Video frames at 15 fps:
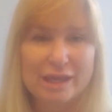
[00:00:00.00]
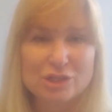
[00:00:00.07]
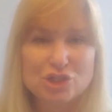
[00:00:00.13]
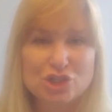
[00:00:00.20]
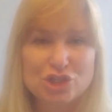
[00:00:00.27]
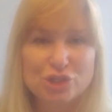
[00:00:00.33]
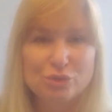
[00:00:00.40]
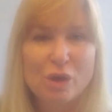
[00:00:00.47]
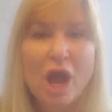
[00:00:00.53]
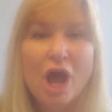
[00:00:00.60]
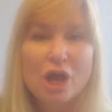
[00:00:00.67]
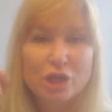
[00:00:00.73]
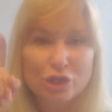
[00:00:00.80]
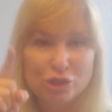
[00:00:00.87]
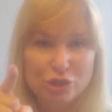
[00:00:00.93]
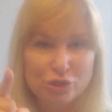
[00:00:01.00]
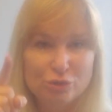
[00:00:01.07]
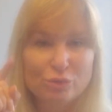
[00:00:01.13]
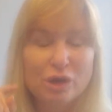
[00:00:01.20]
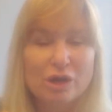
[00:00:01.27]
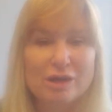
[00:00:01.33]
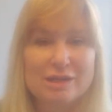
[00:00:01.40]
against you,
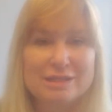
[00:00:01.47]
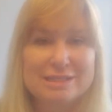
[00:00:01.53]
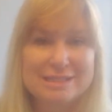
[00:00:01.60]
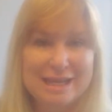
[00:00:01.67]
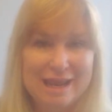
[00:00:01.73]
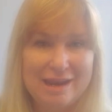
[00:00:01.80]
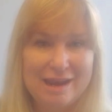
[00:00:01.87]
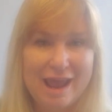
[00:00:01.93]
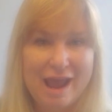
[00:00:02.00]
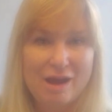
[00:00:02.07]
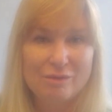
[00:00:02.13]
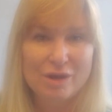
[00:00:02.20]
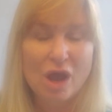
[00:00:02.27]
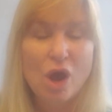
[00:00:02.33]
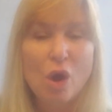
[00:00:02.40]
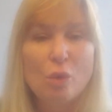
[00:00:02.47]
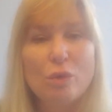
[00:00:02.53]
you are going to stand out.